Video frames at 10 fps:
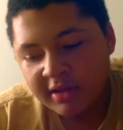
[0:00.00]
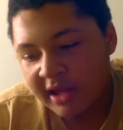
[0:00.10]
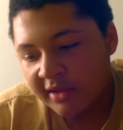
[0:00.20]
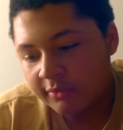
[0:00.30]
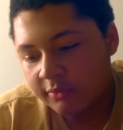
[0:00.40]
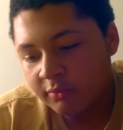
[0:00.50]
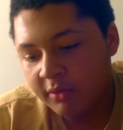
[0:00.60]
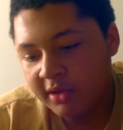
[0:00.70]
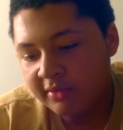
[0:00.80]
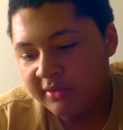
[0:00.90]
That's
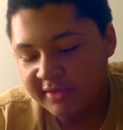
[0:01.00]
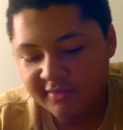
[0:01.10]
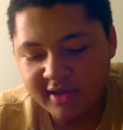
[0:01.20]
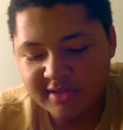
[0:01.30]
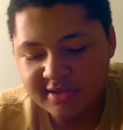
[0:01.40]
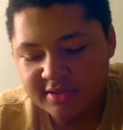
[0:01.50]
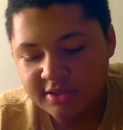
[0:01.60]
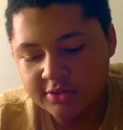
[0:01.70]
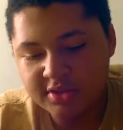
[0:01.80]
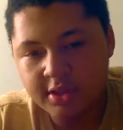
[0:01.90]
what this slides
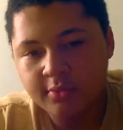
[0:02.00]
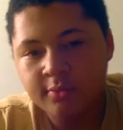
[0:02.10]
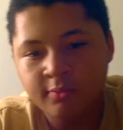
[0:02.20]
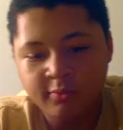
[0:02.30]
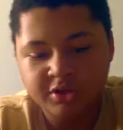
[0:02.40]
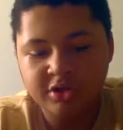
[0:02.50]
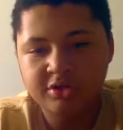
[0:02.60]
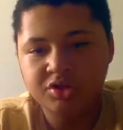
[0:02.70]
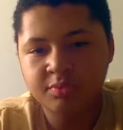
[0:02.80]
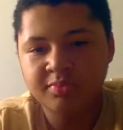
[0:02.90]
into. So what you
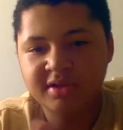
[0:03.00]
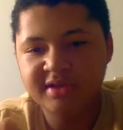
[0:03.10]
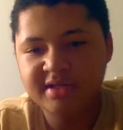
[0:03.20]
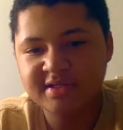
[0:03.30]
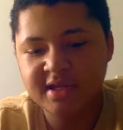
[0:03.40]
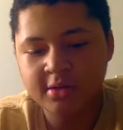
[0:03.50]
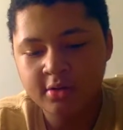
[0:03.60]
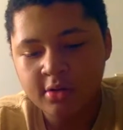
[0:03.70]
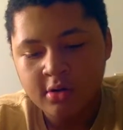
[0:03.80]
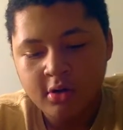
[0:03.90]
do is you put this in
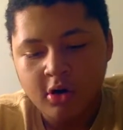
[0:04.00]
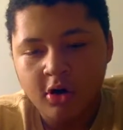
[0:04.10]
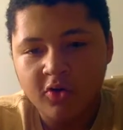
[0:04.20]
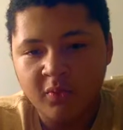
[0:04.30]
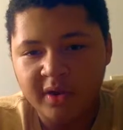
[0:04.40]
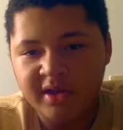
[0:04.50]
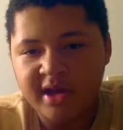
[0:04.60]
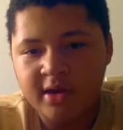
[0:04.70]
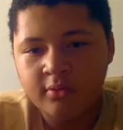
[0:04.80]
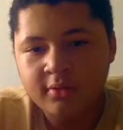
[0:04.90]
all the way
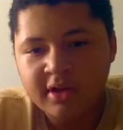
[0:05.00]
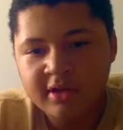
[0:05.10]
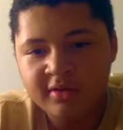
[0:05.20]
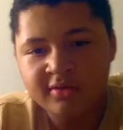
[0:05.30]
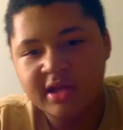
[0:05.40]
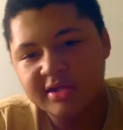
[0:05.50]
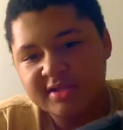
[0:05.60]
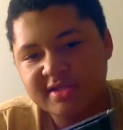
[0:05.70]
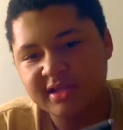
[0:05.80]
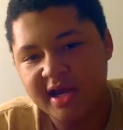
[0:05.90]
down, and then
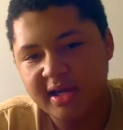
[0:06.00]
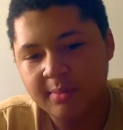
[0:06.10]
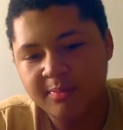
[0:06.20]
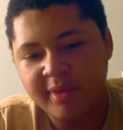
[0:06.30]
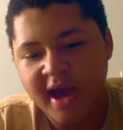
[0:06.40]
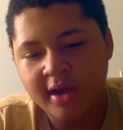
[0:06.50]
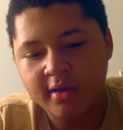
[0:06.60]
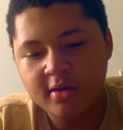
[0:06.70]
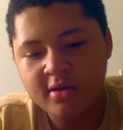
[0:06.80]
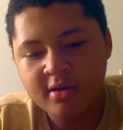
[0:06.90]
slide it back,
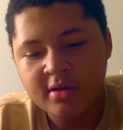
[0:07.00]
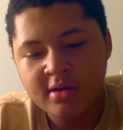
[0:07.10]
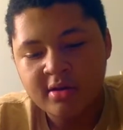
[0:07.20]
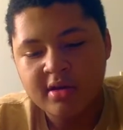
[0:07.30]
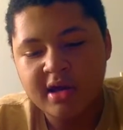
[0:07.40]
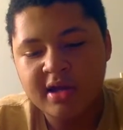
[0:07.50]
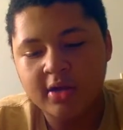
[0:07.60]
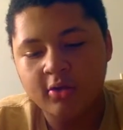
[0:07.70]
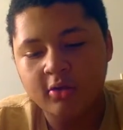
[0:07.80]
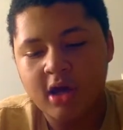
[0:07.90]
and
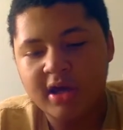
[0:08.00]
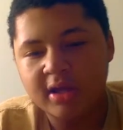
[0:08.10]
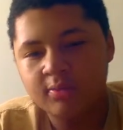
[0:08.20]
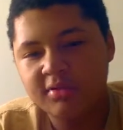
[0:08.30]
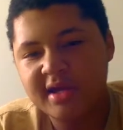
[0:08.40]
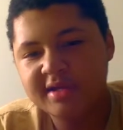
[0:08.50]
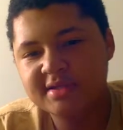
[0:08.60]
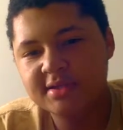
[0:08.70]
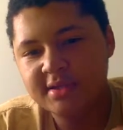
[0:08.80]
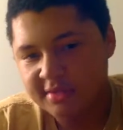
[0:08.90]
it'll lock in
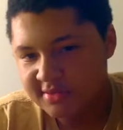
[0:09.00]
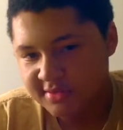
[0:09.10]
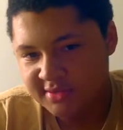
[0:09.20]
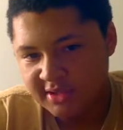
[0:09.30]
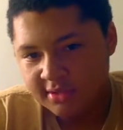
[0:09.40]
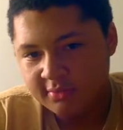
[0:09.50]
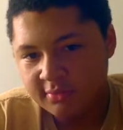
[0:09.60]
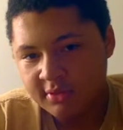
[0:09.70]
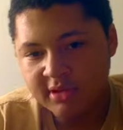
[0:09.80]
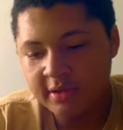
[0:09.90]
place. See,
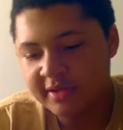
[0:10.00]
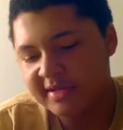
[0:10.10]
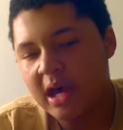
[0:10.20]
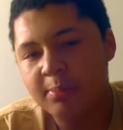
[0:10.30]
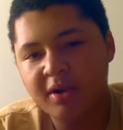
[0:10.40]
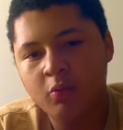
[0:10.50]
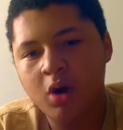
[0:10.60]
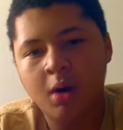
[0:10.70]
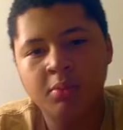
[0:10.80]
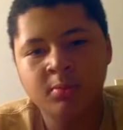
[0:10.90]
like a tad bit of
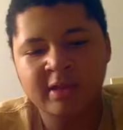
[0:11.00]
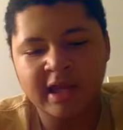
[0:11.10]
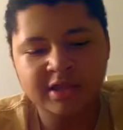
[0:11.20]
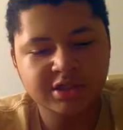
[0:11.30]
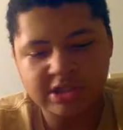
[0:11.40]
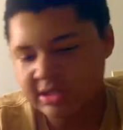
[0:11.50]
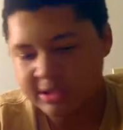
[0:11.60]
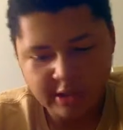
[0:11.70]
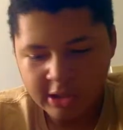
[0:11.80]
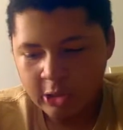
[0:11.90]
wobble, but that's
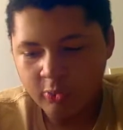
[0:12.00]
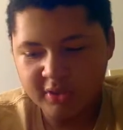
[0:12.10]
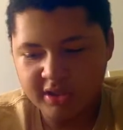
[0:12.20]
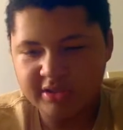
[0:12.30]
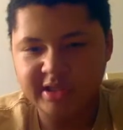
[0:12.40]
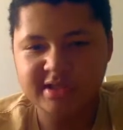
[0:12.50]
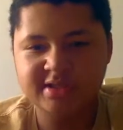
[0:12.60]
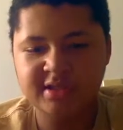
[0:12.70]
just what it does.